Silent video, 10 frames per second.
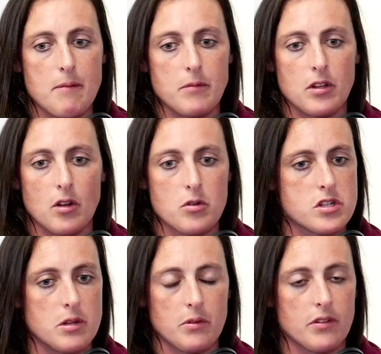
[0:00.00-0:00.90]
And um, you know,
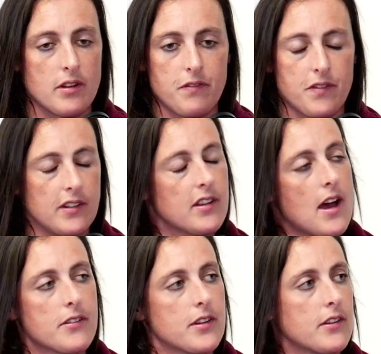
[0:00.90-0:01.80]
she was a
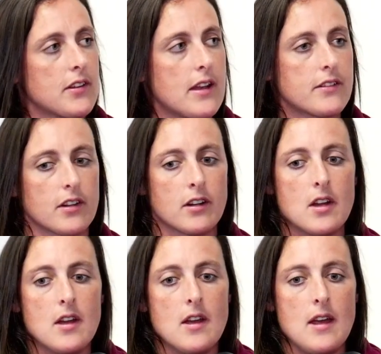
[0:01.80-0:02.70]
fantastic centre,
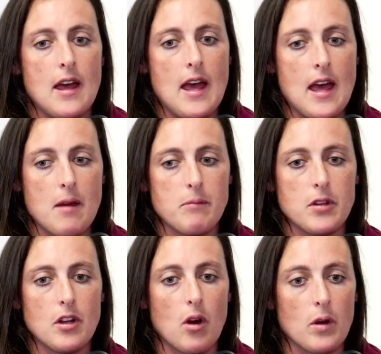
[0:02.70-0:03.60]
and um,
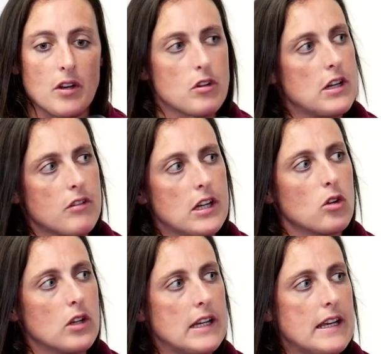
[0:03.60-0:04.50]
you know, and a really, really
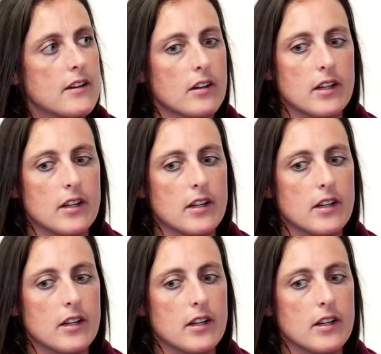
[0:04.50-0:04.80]
good leader.